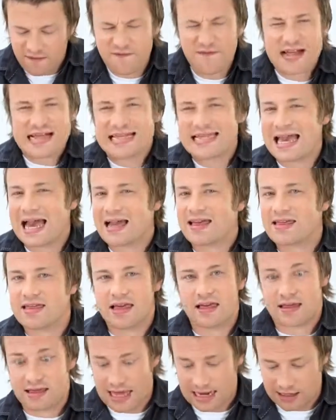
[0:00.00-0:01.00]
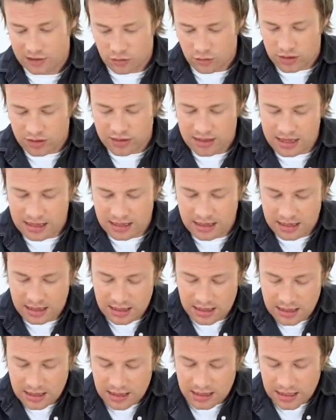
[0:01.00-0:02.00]
fantastic salad dressing.
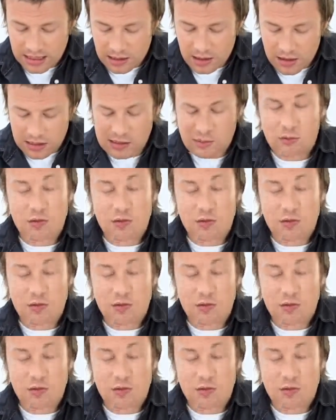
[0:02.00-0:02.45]
You know, a